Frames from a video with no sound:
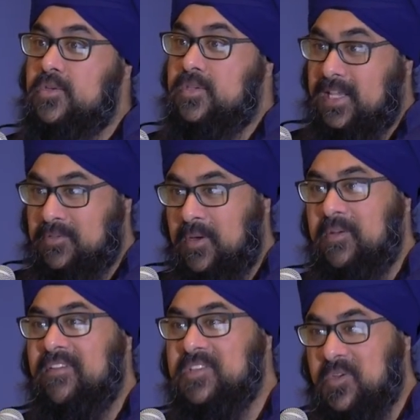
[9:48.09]
So that's why
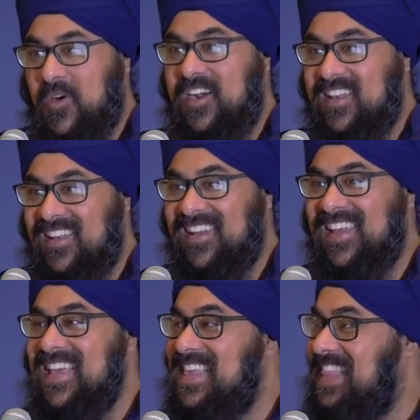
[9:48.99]
we have a sword.
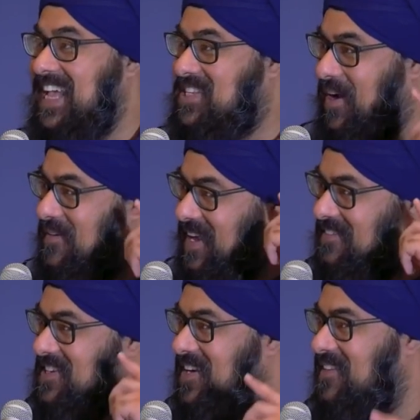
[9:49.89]
That's why we
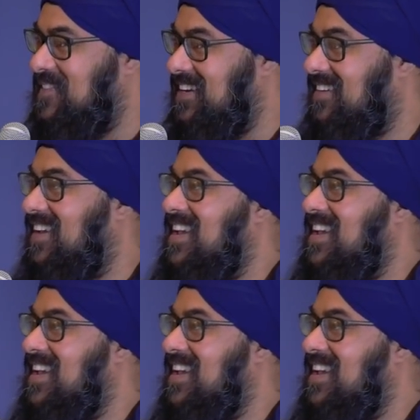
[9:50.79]
have a turban.